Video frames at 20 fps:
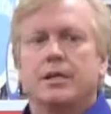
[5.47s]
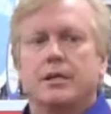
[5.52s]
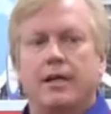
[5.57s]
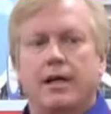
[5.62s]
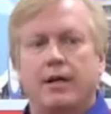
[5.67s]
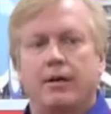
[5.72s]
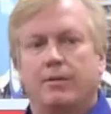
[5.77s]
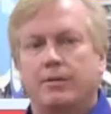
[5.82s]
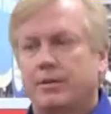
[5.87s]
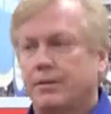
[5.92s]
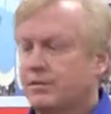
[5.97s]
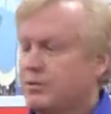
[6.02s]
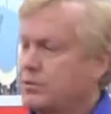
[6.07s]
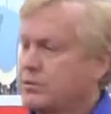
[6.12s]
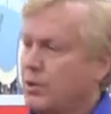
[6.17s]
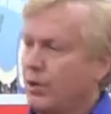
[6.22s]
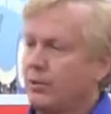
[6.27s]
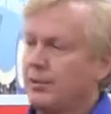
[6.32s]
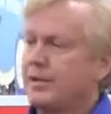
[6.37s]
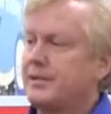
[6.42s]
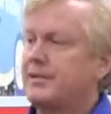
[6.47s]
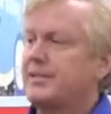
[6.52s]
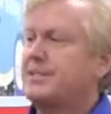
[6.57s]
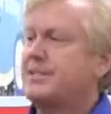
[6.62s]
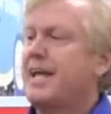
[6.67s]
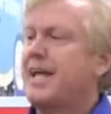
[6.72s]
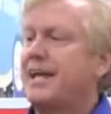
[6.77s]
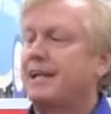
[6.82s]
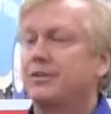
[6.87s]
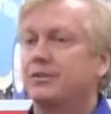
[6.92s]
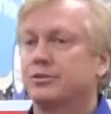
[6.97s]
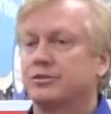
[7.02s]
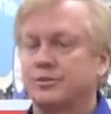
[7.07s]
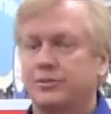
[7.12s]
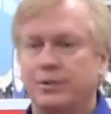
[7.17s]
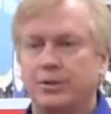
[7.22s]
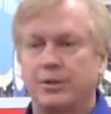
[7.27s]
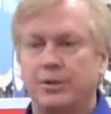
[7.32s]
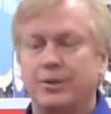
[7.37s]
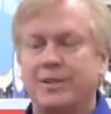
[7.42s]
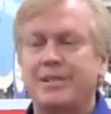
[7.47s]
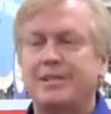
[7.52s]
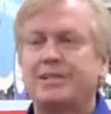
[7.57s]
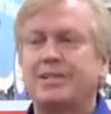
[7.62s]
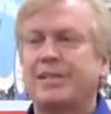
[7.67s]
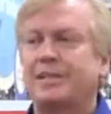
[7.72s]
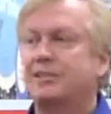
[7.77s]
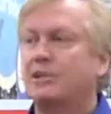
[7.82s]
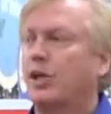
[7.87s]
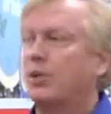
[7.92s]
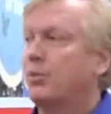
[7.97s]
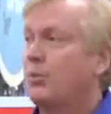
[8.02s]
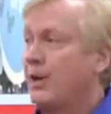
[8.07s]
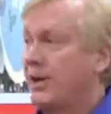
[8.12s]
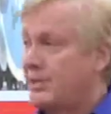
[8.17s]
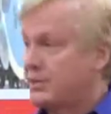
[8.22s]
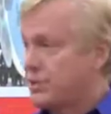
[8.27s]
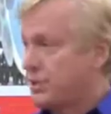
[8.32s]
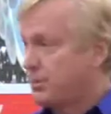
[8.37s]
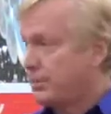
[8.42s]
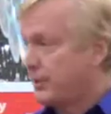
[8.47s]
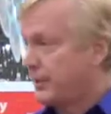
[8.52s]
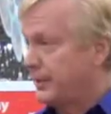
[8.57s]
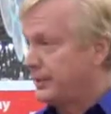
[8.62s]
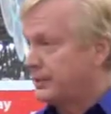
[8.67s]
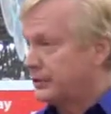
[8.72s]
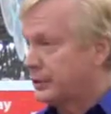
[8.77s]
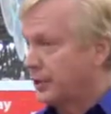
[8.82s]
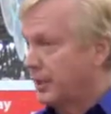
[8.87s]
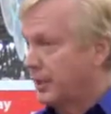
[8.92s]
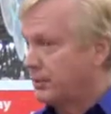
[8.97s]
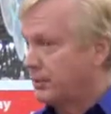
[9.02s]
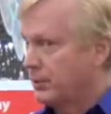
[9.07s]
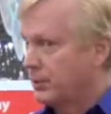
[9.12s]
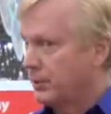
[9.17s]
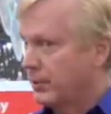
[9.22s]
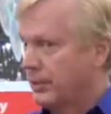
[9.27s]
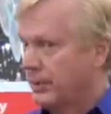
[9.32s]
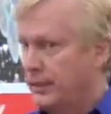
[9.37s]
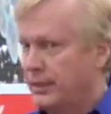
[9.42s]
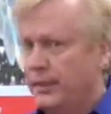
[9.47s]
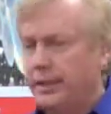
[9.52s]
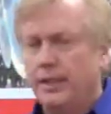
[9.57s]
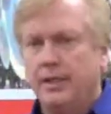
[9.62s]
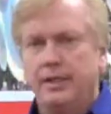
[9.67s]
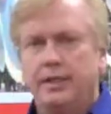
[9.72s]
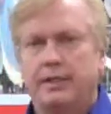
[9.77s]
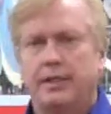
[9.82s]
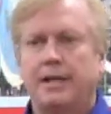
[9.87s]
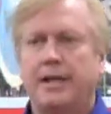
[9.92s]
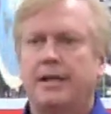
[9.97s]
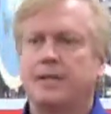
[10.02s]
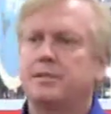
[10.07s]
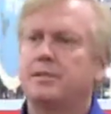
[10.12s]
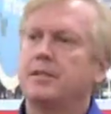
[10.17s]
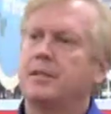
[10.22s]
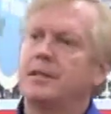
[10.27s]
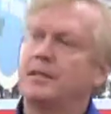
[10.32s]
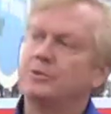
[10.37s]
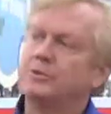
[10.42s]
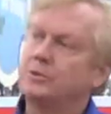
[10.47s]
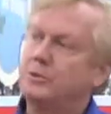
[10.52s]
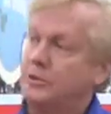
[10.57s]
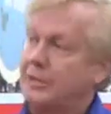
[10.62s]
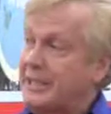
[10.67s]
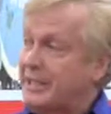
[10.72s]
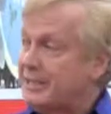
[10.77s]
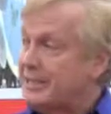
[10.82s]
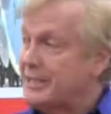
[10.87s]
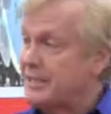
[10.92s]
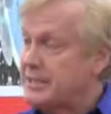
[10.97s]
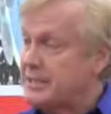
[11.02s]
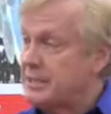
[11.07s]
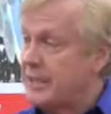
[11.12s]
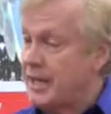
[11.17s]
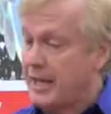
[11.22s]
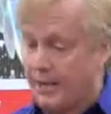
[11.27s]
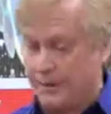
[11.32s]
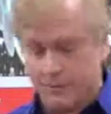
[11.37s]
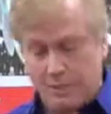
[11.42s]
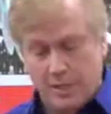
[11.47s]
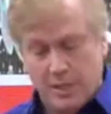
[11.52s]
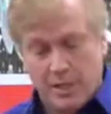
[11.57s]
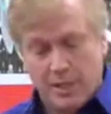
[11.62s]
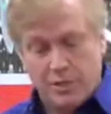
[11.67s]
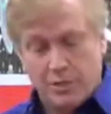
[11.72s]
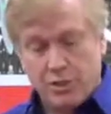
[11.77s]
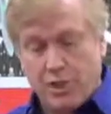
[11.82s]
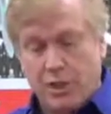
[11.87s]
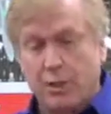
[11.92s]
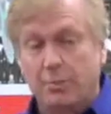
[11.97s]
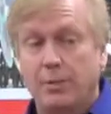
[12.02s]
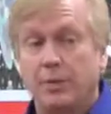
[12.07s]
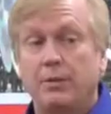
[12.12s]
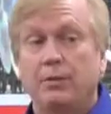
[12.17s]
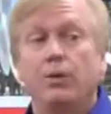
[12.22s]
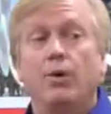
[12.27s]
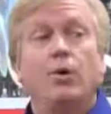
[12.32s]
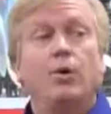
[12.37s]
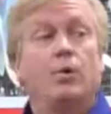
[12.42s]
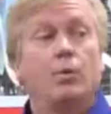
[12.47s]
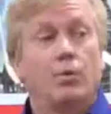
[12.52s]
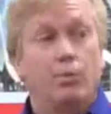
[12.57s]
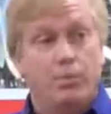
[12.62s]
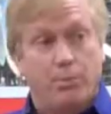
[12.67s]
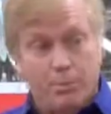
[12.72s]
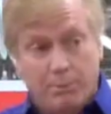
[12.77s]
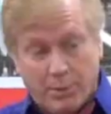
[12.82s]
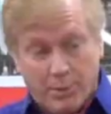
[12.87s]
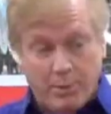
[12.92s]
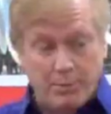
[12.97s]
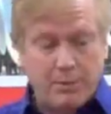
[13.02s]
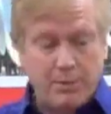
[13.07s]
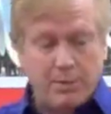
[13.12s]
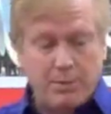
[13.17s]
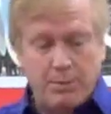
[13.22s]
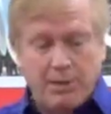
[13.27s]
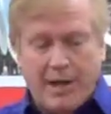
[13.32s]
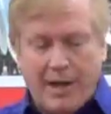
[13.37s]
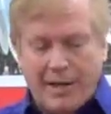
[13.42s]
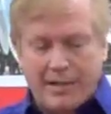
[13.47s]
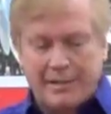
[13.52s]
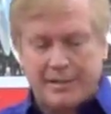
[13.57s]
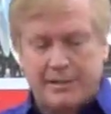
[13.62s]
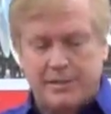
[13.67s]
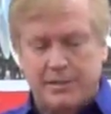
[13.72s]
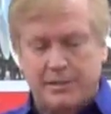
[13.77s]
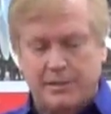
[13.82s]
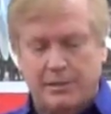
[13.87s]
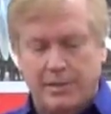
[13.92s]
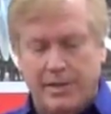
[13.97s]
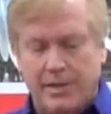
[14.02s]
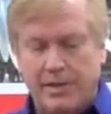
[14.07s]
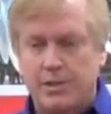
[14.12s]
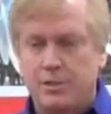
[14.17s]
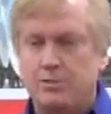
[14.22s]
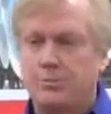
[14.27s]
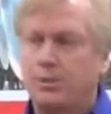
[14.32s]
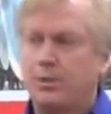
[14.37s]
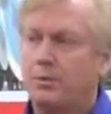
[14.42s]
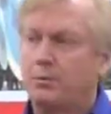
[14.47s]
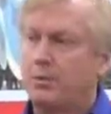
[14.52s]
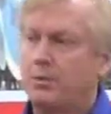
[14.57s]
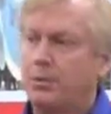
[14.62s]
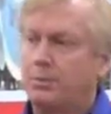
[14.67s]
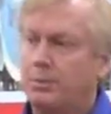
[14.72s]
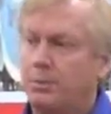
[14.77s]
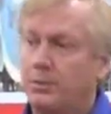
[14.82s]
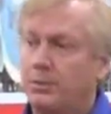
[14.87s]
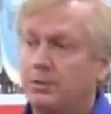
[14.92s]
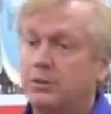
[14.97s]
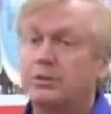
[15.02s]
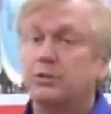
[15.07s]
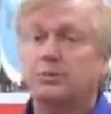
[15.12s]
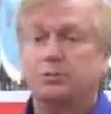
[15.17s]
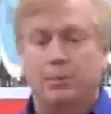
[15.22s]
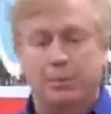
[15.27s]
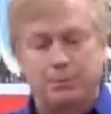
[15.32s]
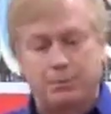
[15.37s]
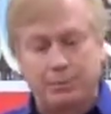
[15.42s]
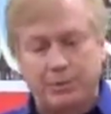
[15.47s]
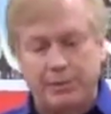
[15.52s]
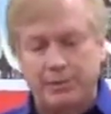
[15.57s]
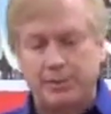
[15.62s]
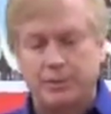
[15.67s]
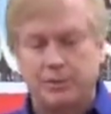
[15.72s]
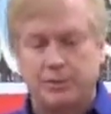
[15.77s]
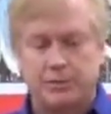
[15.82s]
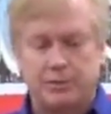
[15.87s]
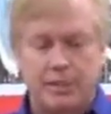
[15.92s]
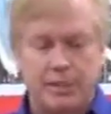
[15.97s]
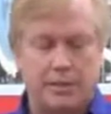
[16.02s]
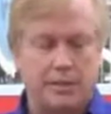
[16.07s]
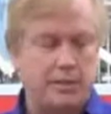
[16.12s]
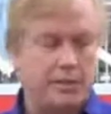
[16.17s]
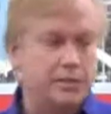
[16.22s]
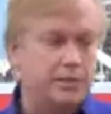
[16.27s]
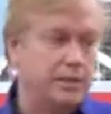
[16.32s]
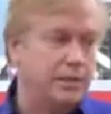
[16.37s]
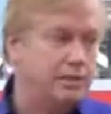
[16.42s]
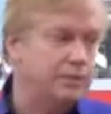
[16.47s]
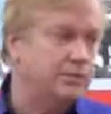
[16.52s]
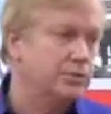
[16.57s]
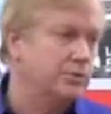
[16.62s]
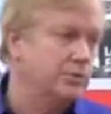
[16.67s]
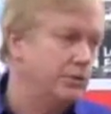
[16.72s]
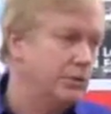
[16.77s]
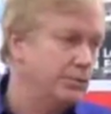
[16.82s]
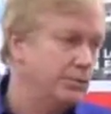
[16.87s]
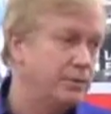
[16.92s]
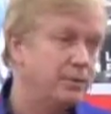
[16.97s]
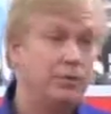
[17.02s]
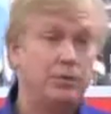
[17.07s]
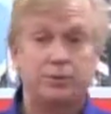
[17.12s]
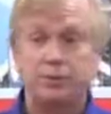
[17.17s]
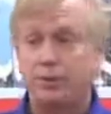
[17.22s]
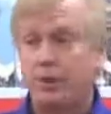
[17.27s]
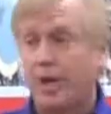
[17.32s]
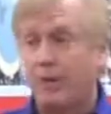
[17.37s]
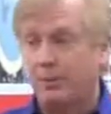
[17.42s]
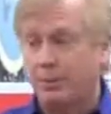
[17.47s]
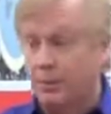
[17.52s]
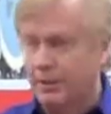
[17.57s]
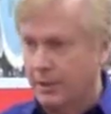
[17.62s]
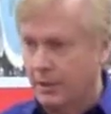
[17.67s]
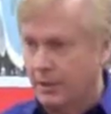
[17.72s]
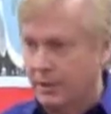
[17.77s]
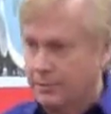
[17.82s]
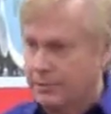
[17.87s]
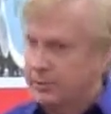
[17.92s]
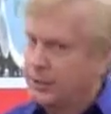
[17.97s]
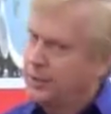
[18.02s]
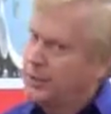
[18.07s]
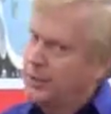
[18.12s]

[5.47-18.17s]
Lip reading: Now, don't let these handles fool you. These things are razor blade sharp, okay? Now guys and gals, when you get these knives, gentlemen, put them in your pockets. Ladies, put them in your purses, but please don't take these things and throw them in those shopping carts